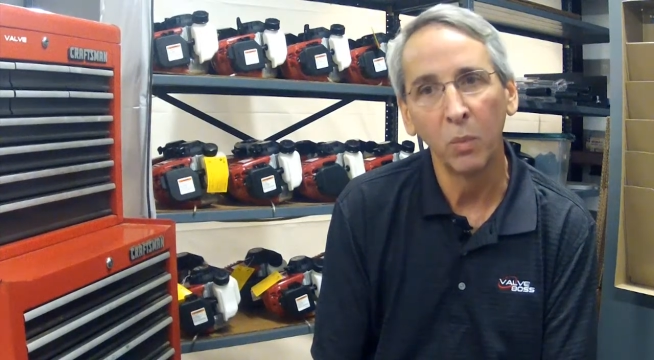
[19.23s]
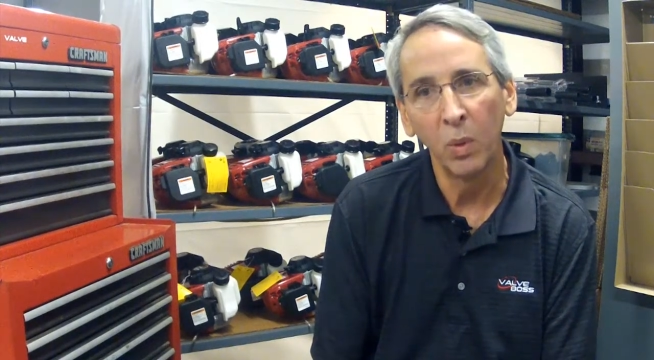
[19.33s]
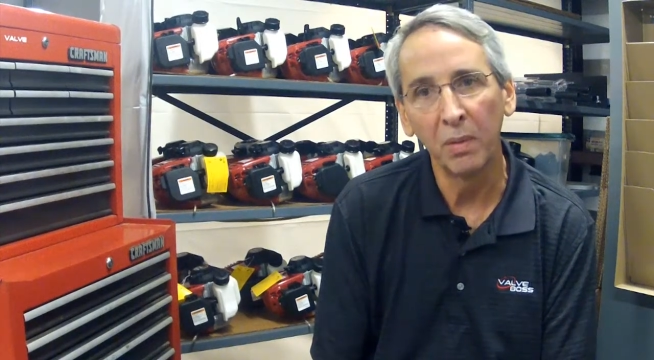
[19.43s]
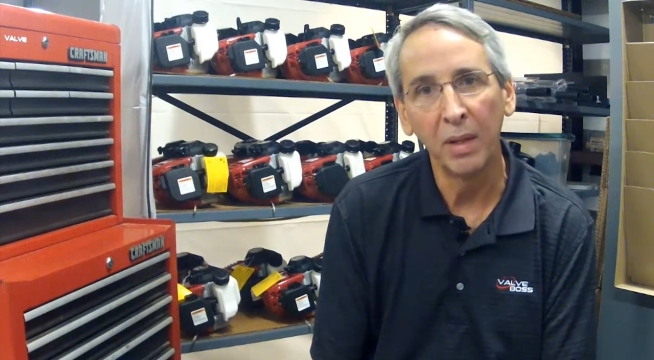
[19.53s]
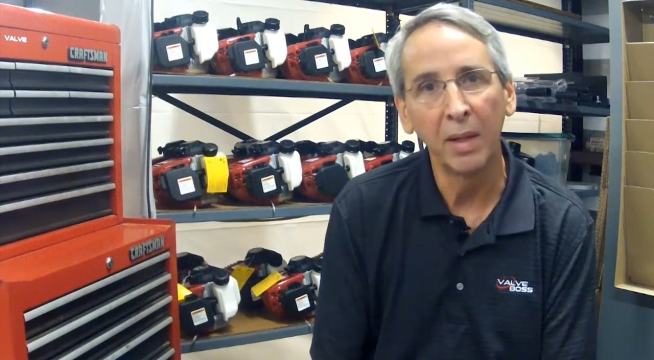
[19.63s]

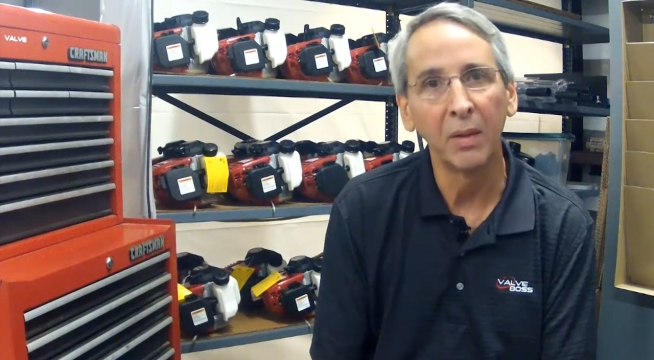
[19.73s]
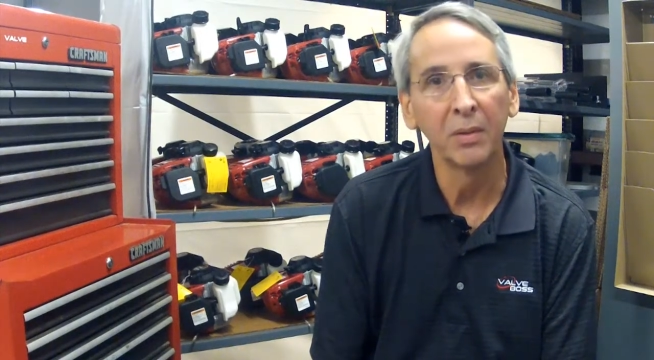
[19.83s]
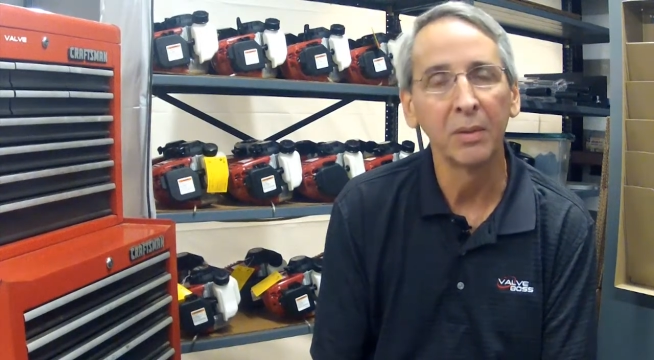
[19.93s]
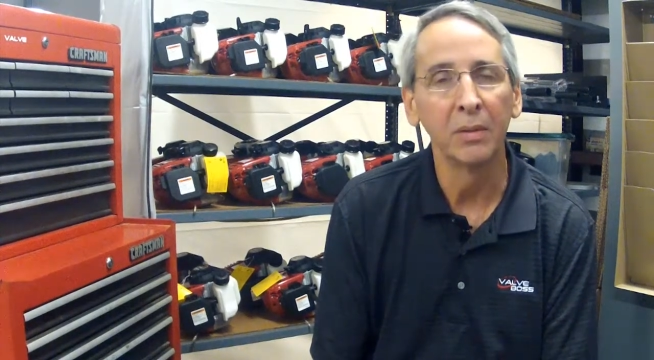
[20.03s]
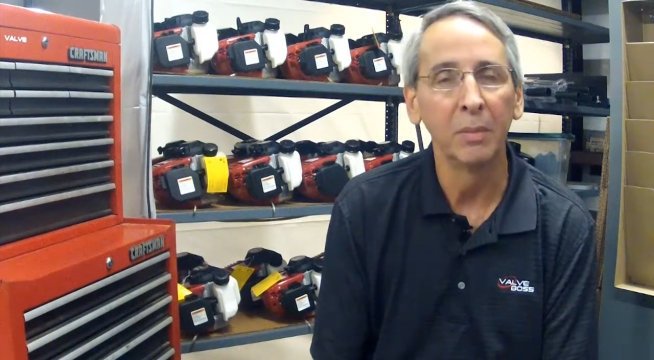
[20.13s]

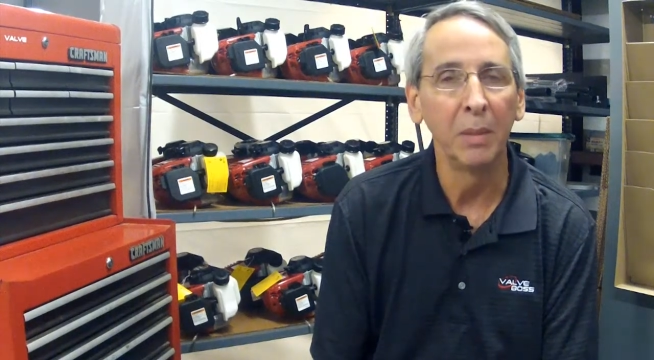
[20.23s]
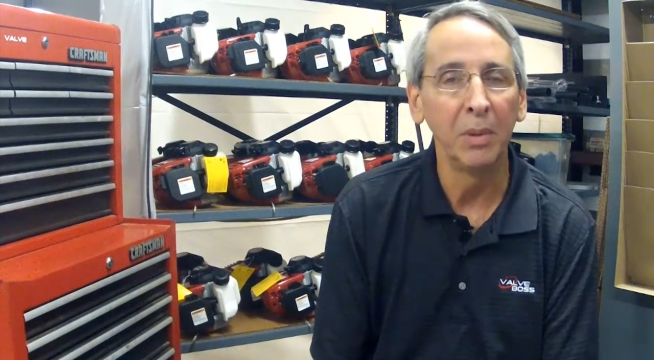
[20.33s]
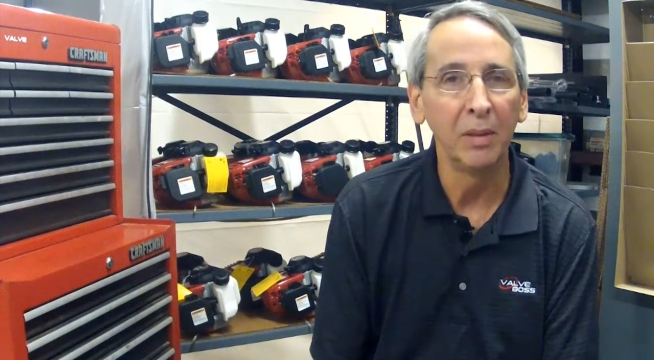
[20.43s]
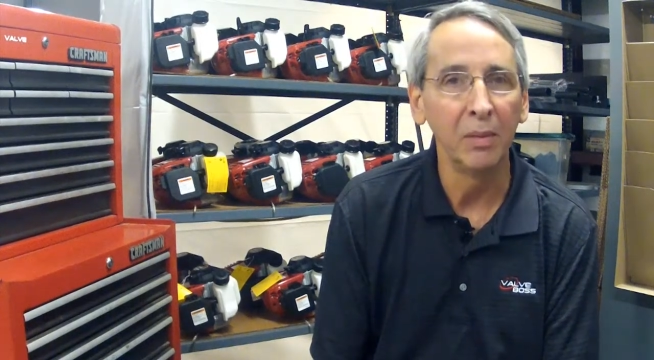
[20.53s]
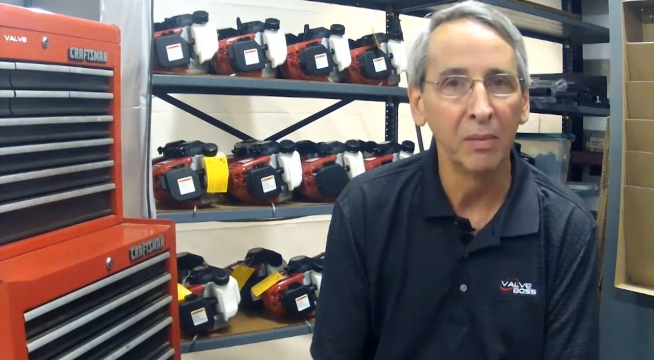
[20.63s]
1,000, maybe
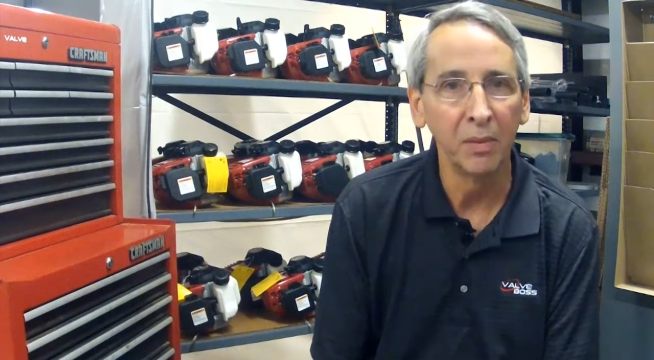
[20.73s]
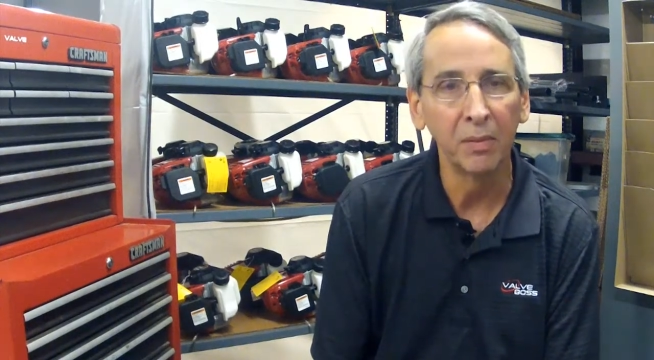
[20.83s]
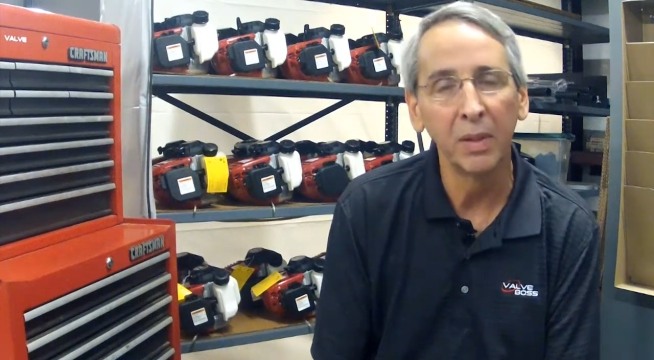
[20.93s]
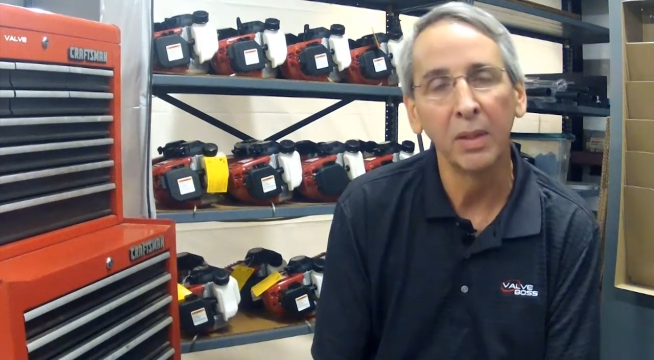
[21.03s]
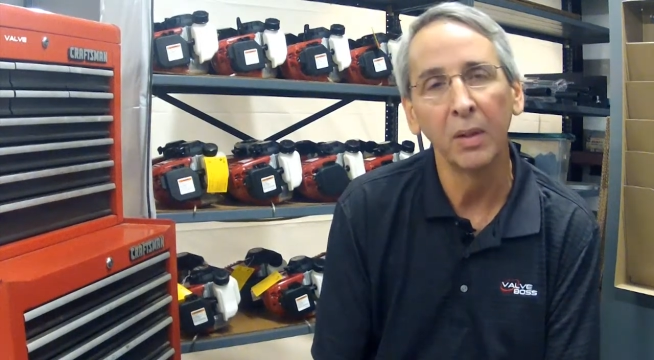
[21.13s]
even
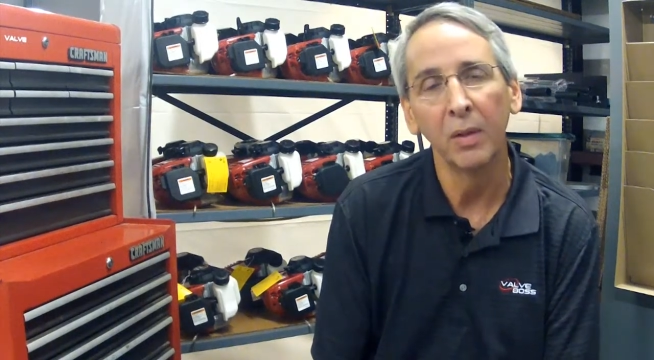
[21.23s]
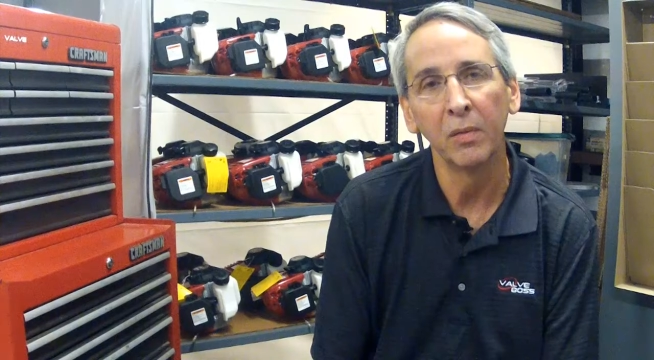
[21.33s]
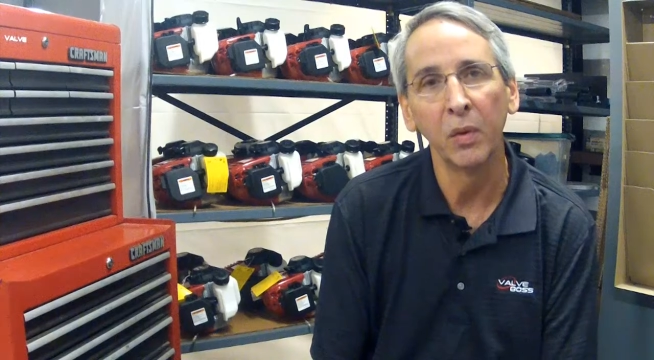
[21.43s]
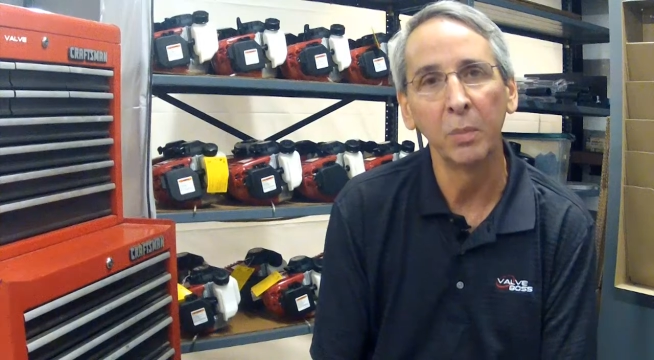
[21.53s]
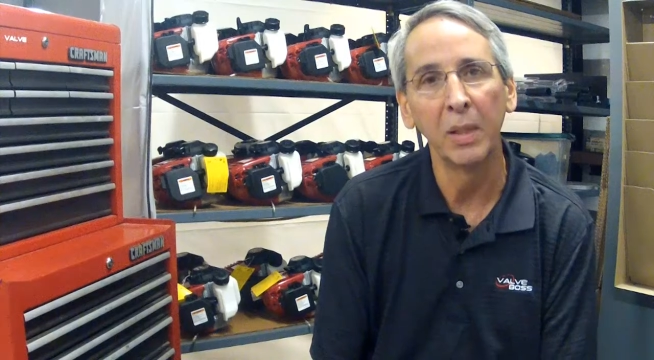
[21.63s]
1,500
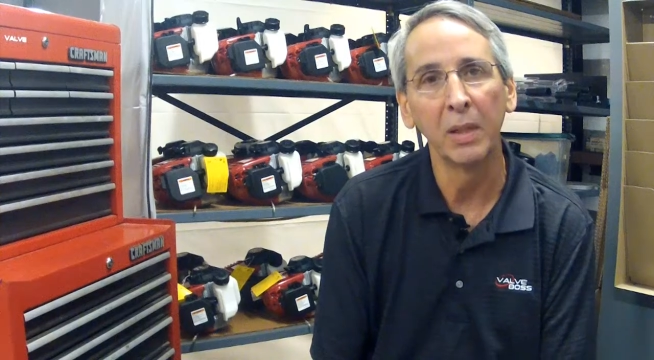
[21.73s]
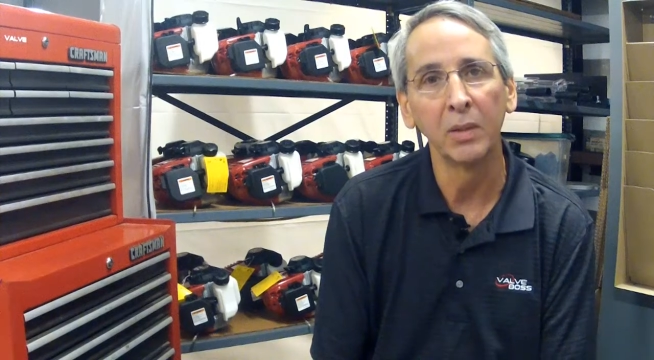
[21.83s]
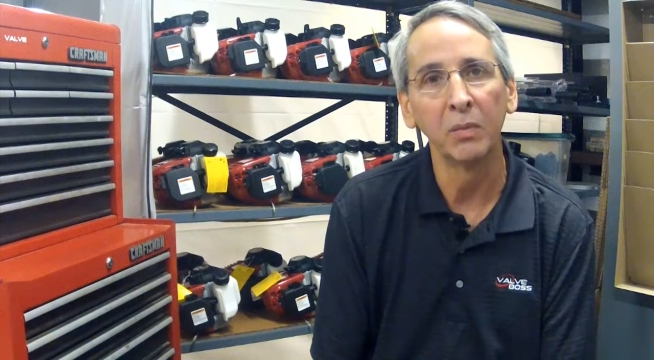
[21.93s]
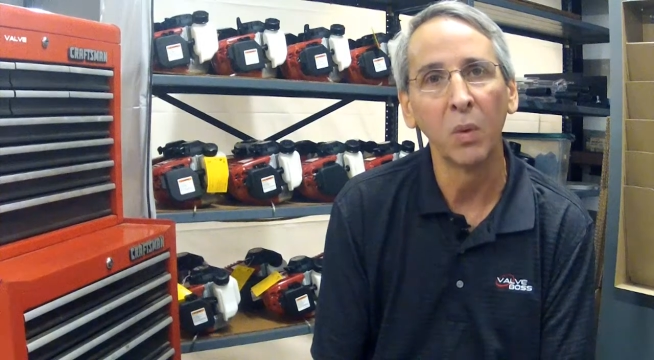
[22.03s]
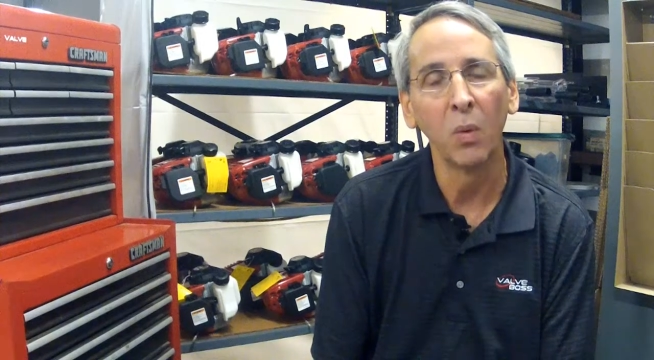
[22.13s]
foot-pounds
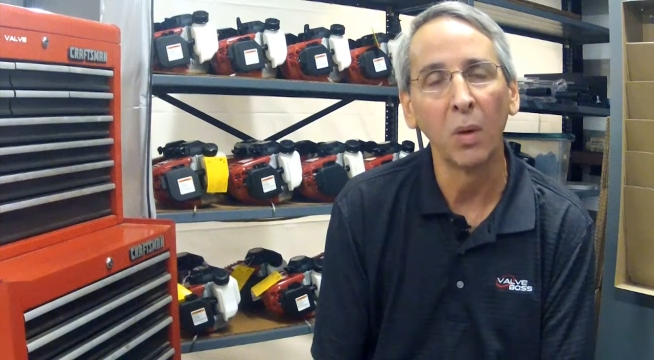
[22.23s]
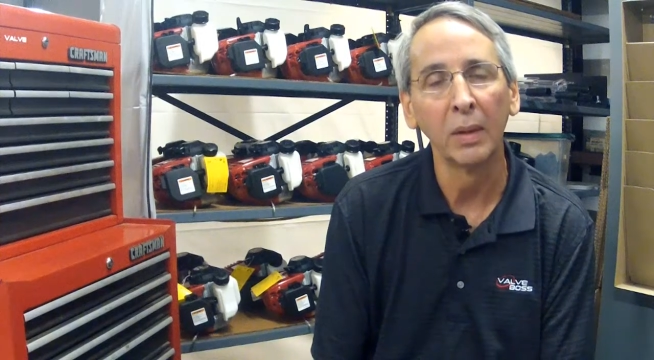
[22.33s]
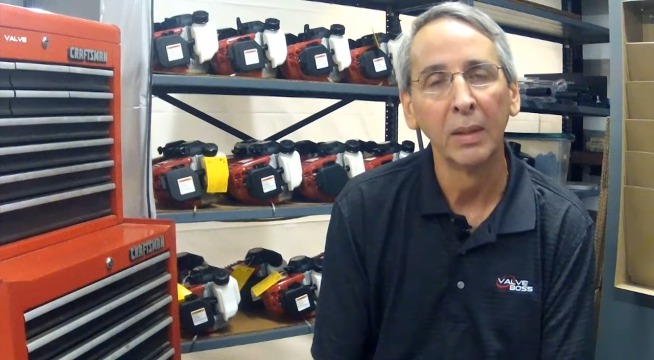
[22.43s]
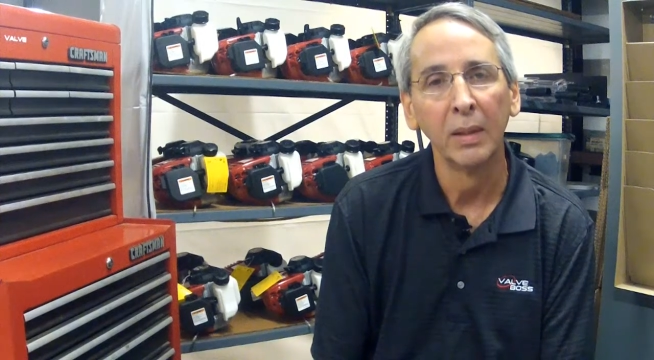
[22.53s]
of torque.